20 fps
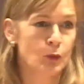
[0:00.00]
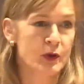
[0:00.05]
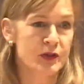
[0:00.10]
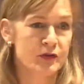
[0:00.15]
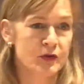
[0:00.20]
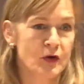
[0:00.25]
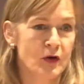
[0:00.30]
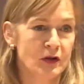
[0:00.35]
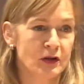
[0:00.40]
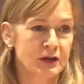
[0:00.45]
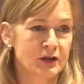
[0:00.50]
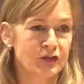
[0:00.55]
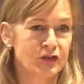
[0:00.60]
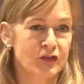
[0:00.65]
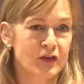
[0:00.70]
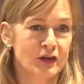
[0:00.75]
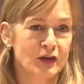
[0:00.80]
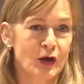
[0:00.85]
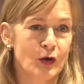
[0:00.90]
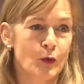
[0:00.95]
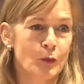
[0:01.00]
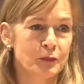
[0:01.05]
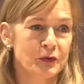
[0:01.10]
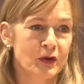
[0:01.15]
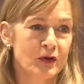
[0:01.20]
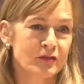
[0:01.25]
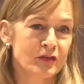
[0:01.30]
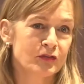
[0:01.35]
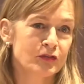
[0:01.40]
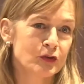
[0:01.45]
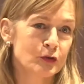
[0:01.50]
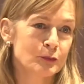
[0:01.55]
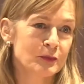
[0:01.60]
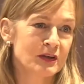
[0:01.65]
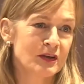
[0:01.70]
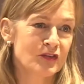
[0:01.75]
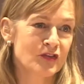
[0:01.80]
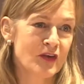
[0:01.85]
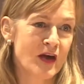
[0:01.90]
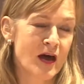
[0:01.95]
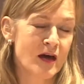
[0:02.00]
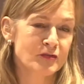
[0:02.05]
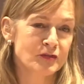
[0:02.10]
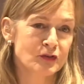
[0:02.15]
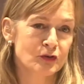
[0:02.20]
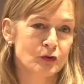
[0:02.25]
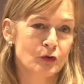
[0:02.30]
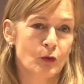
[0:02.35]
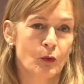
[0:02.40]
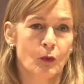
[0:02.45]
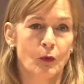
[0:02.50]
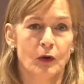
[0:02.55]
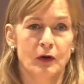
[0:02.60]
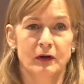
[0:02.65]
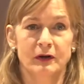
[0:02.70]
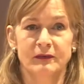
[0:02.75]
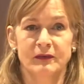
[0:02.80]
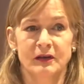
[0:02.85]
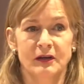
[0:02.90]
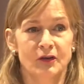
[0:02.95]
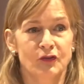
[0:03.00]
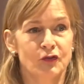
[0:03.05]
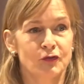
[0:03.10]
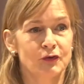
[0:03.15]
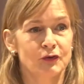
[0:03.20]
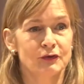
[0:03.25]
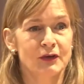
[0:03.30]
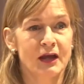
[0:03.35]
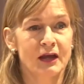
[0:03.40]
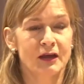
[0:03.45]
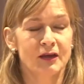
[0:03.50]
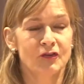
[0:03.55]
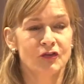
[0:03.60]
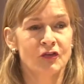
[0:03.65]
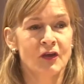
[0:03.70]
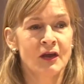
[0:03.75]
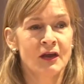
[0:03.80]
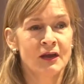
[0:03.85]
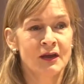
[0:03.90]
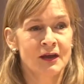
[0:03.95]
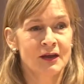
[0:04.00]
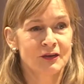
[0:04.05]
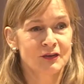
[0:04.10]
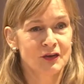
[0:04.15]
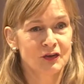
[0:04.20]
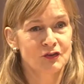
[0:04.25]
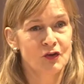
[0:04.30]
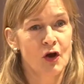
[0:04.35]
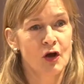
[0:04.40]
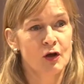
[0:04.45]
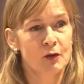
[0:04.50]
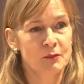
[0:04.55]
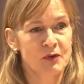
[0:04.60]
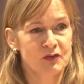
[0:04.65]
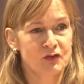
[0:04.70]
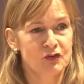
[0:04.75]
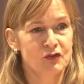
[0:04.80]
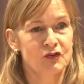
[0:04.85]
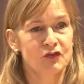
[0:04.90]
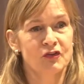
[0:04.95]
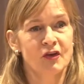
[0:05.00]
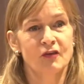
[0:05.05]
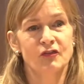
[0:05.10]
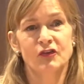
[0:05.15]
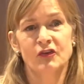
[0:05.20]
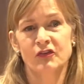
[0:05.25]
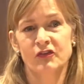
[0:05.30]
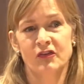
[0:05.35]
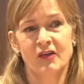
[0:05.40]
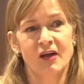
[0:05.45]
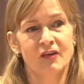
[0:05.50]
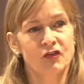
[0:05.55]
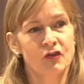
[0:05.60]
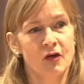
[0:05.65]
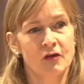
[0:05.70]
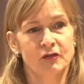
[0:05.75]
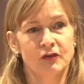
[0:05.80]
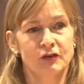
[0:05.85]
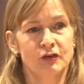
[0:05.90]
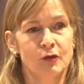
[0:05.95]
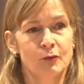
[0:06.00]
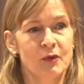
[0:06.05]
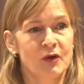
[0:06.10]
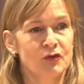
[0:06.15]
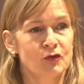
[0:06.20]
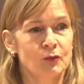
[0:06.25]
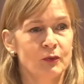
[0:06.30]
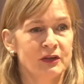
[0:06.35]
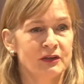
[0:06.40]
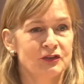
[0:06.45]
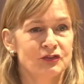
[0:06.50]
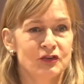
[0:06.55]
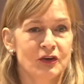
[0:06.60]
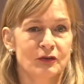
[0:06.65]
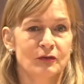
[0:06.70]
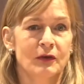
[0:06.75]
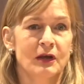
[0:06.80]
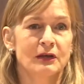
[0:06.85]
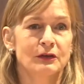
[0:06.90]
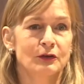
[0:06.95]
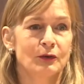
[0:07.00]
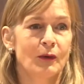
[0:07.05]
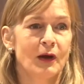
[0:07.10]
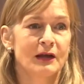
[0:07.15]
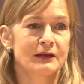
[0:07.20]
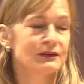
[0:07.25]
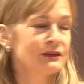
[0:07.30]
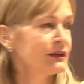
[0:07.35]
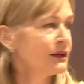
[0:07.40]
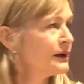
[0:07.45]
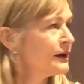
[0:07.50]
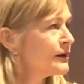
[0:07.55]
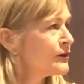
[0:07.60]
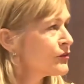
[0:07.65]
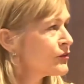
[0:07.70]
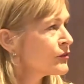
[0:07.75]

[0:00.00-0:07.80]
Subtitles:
with colleagues, then I hope you'll have a few minutes after or in the next few days to talk amongst yourselves, because that's often the best way to generate new ideas.